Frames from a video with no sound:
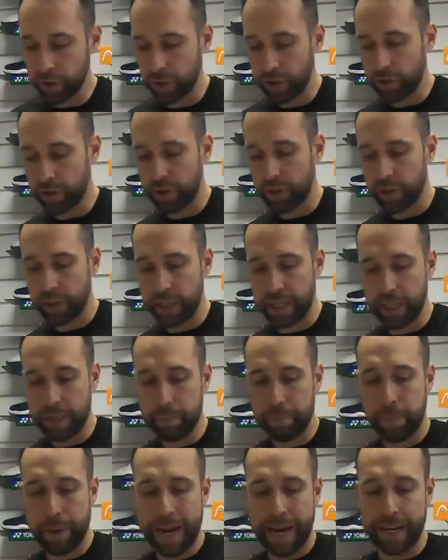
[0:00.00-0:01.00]
There's
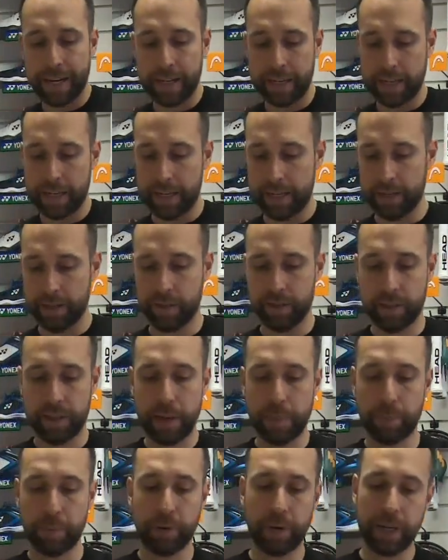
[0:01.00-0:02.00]
the back
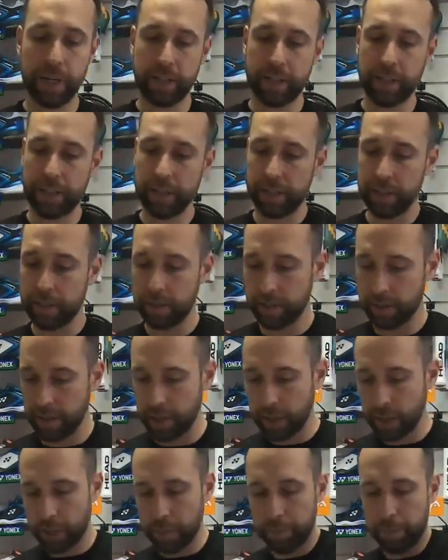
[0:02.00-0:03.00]
separating
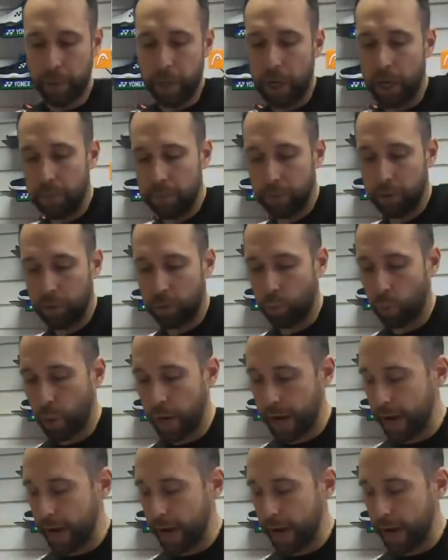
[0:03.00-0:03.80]
compartment